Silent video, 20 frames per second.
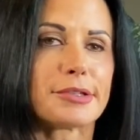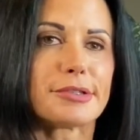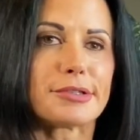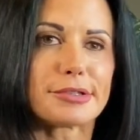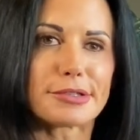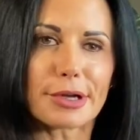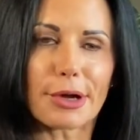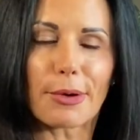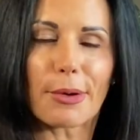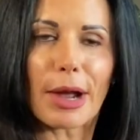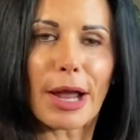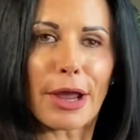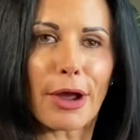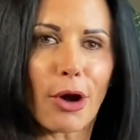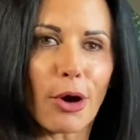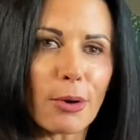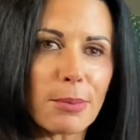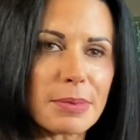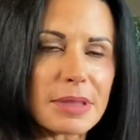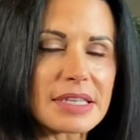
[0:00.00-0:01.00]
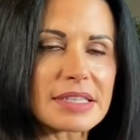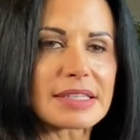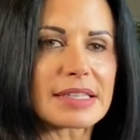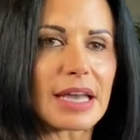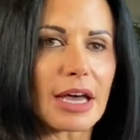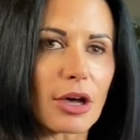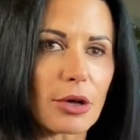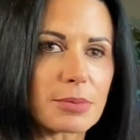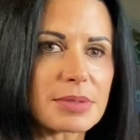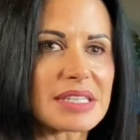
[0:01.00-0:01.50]
So I hope this
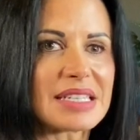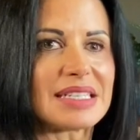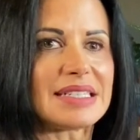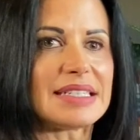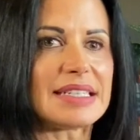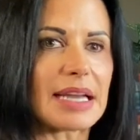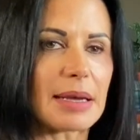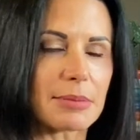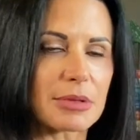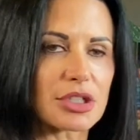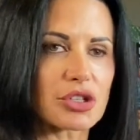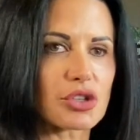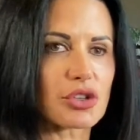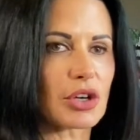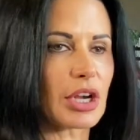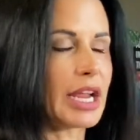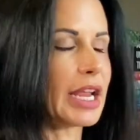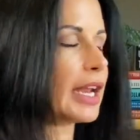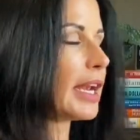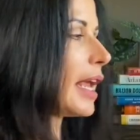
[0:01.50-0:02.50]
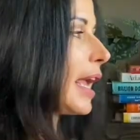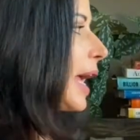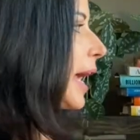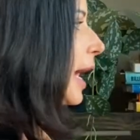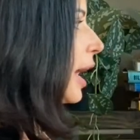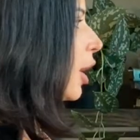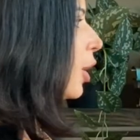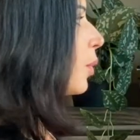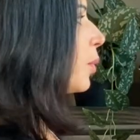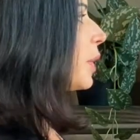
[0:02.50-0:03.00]
helps demonstrate
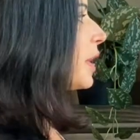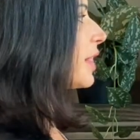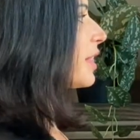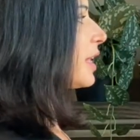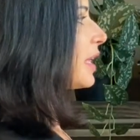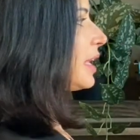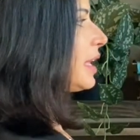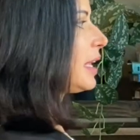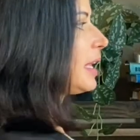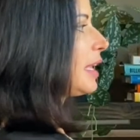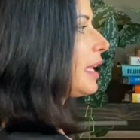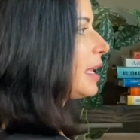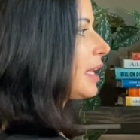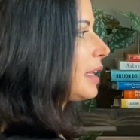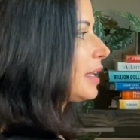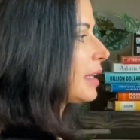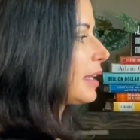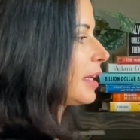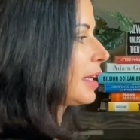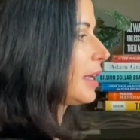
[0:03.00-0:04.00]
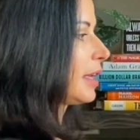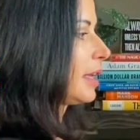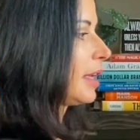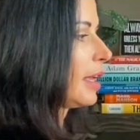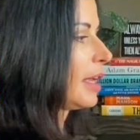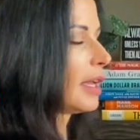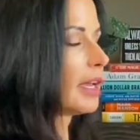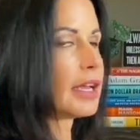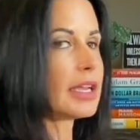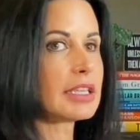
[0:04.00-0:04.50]
how within
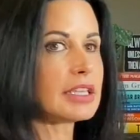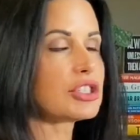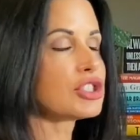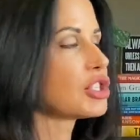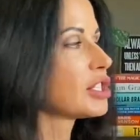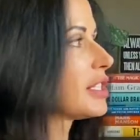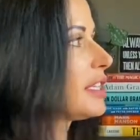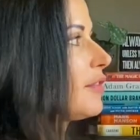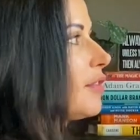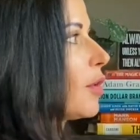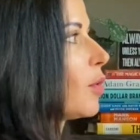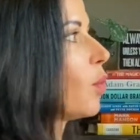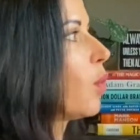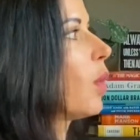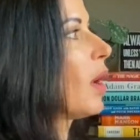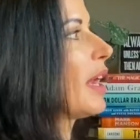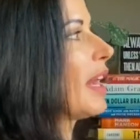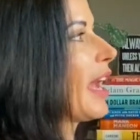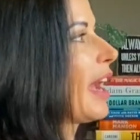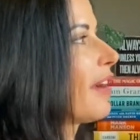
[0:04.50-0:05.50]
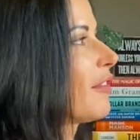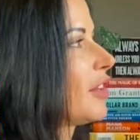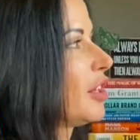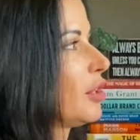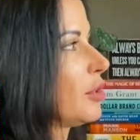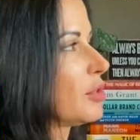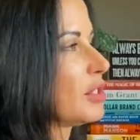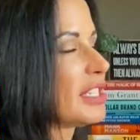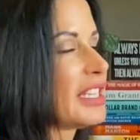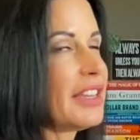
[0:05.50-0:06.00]
just even one
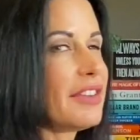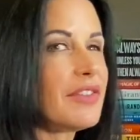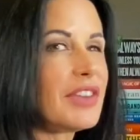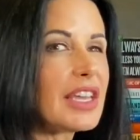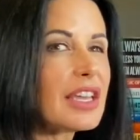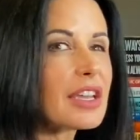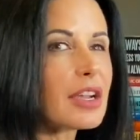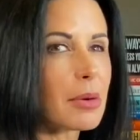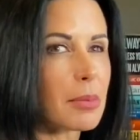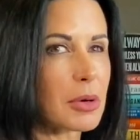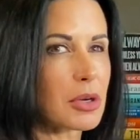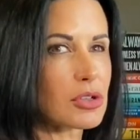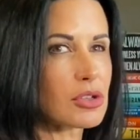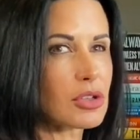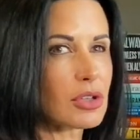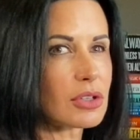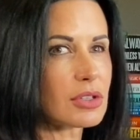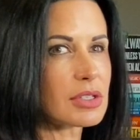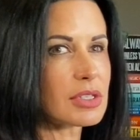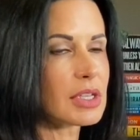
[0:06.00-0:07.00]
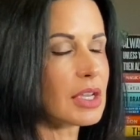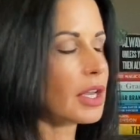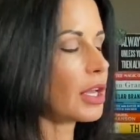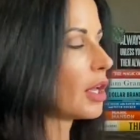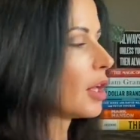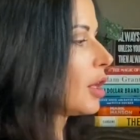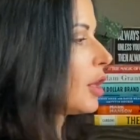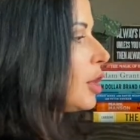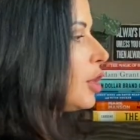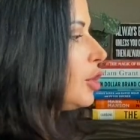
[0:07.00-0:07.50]
avenue, TV commercials,
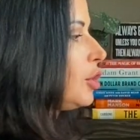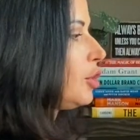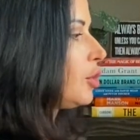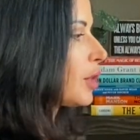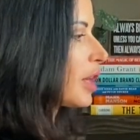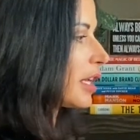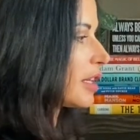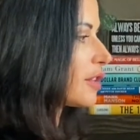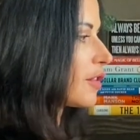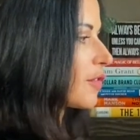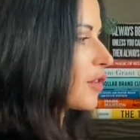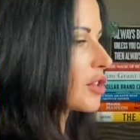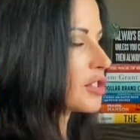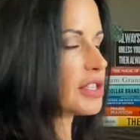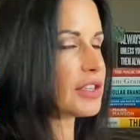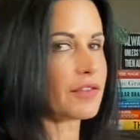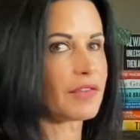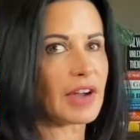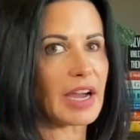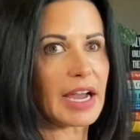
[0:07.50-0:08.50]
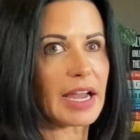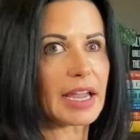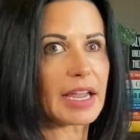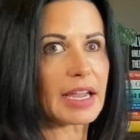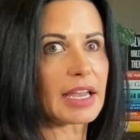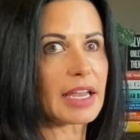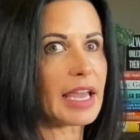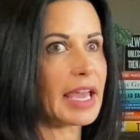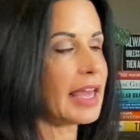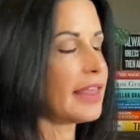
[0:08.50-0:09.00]
you can diversify
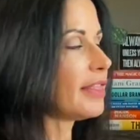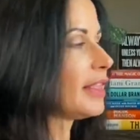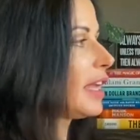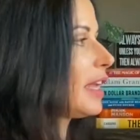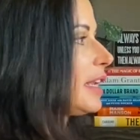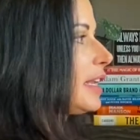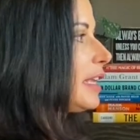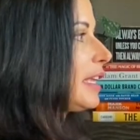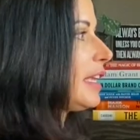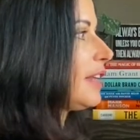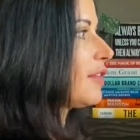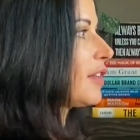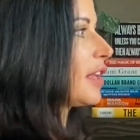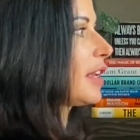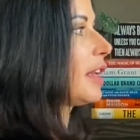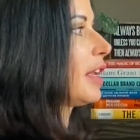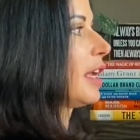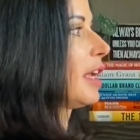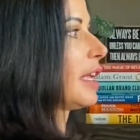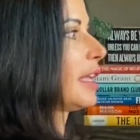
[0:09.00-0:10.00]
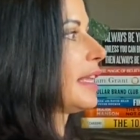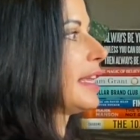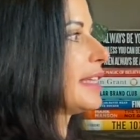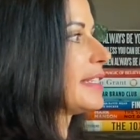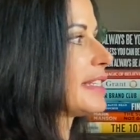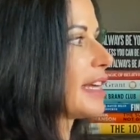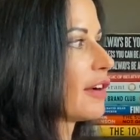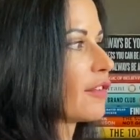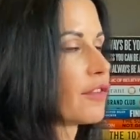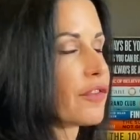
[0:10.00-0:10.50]
and then even get
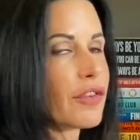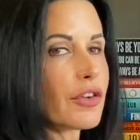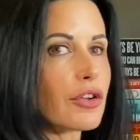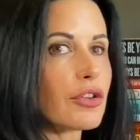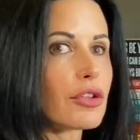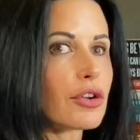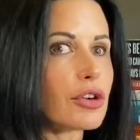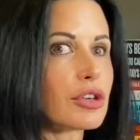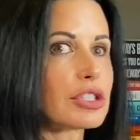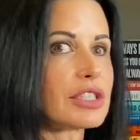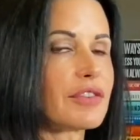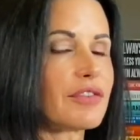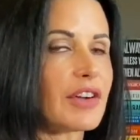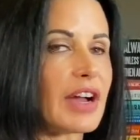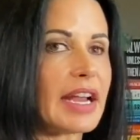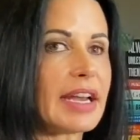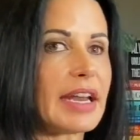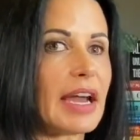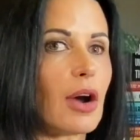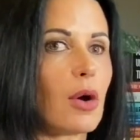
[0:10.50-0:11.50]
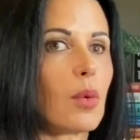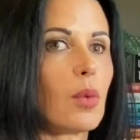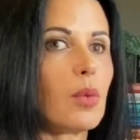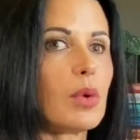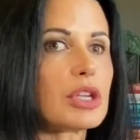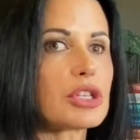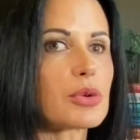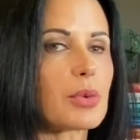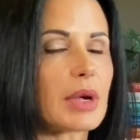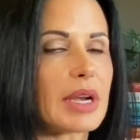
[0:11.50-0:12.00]
down further to find out
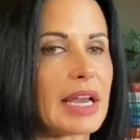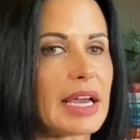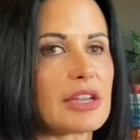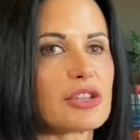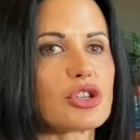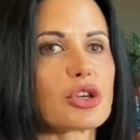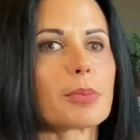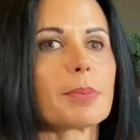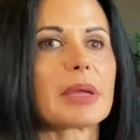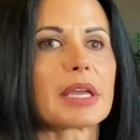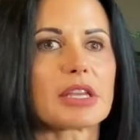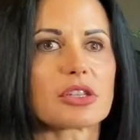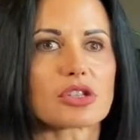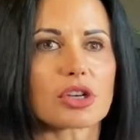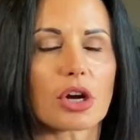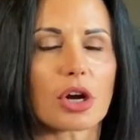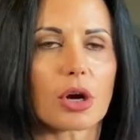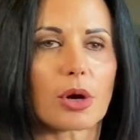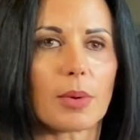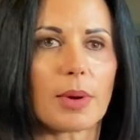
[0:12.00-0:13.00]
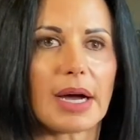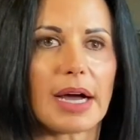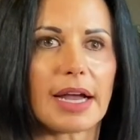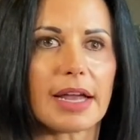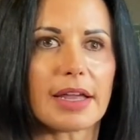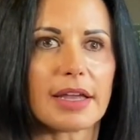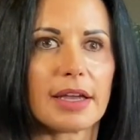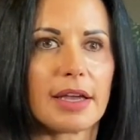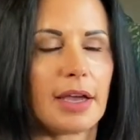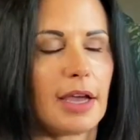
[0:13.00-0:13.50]
which one has your biggest
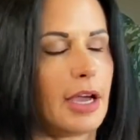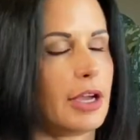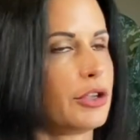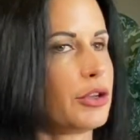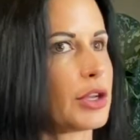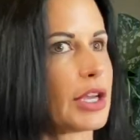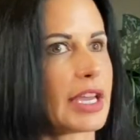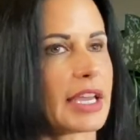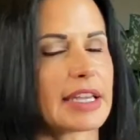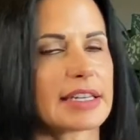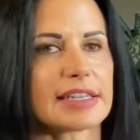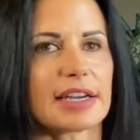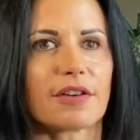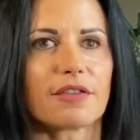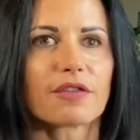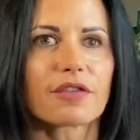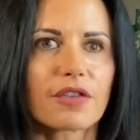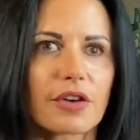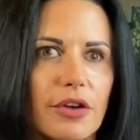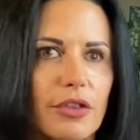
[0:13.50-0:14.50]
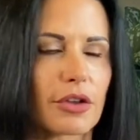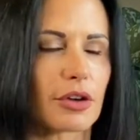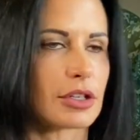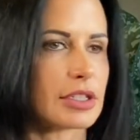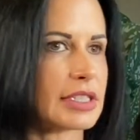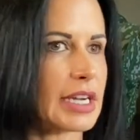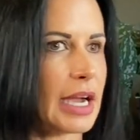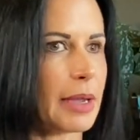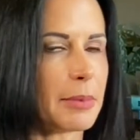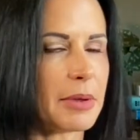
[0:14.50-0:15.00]
ROI. And you can get down further,
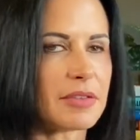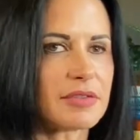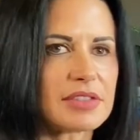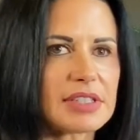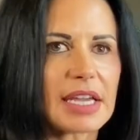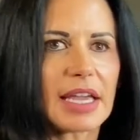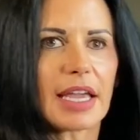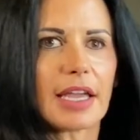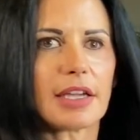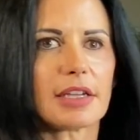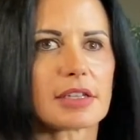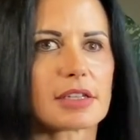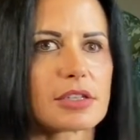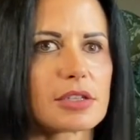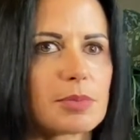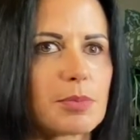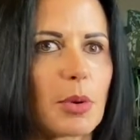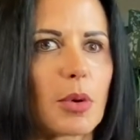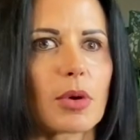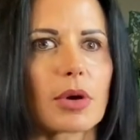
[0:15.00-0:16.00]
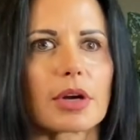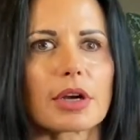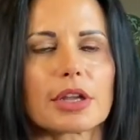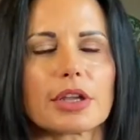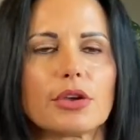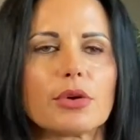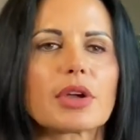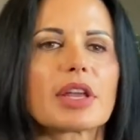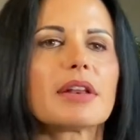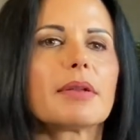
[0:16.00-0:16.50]
time of day, sport.
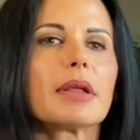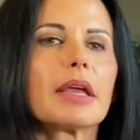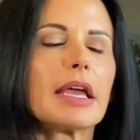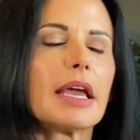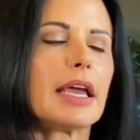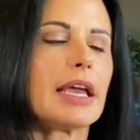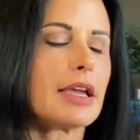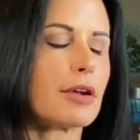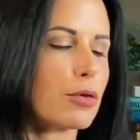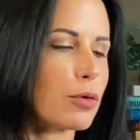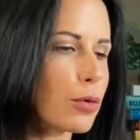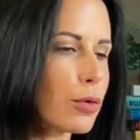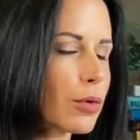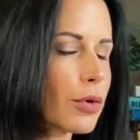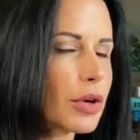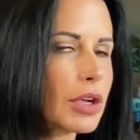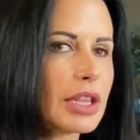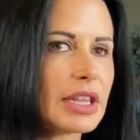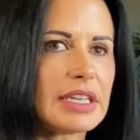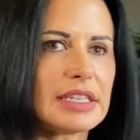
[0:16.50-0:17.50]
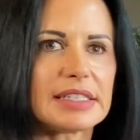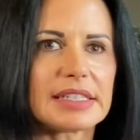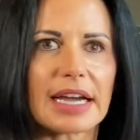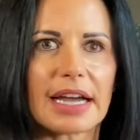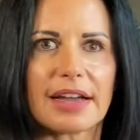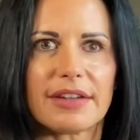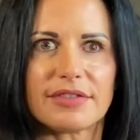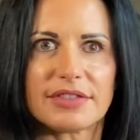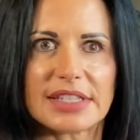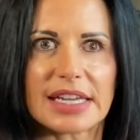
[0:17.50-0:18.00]
You can really
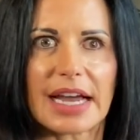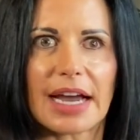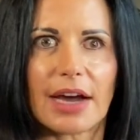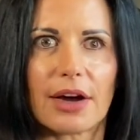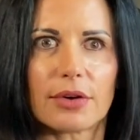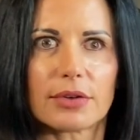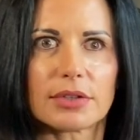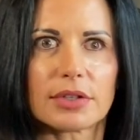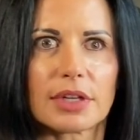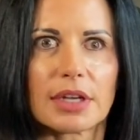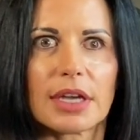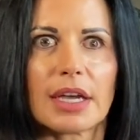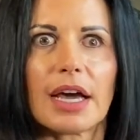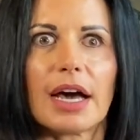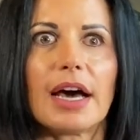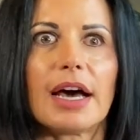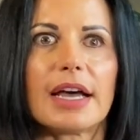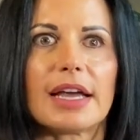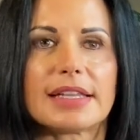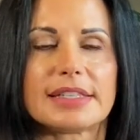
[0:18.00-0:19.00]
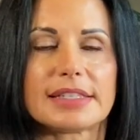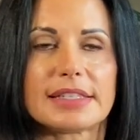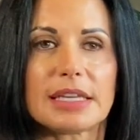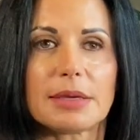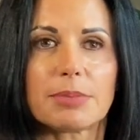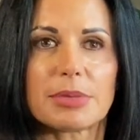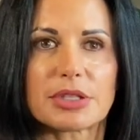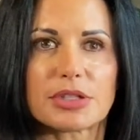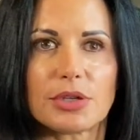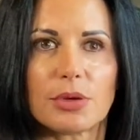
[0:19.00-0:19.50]
dive down as
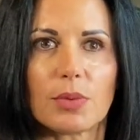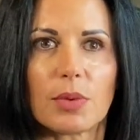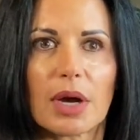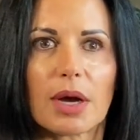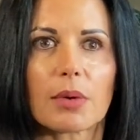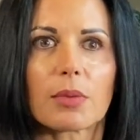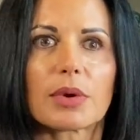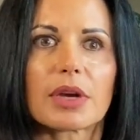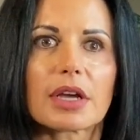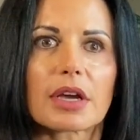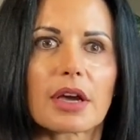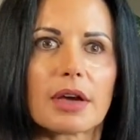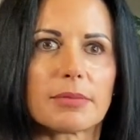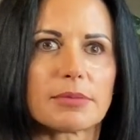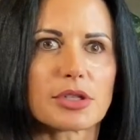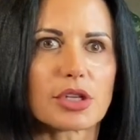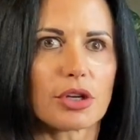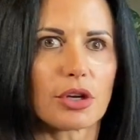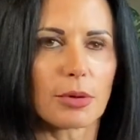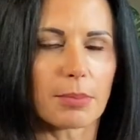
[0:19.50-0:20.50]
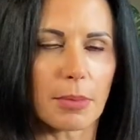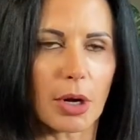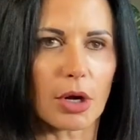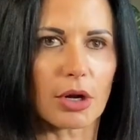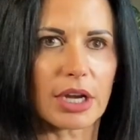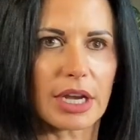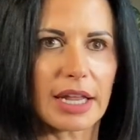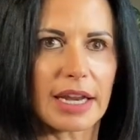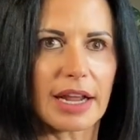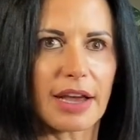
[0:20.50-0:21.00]
deep as you want when it comes to your
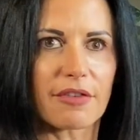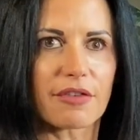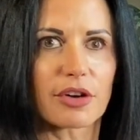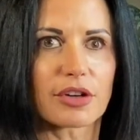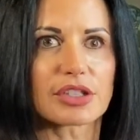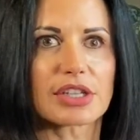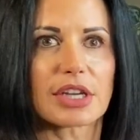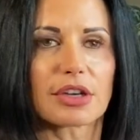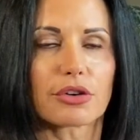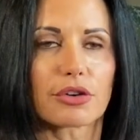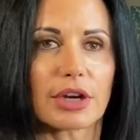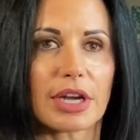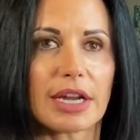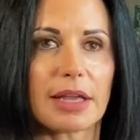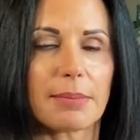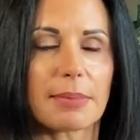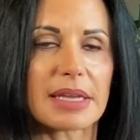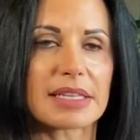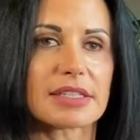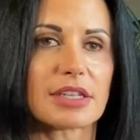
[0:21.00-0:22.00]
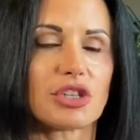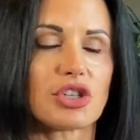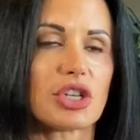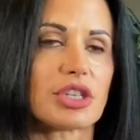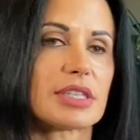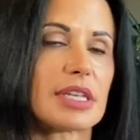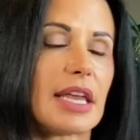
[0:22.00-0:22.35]
marketing efforts and creating messages.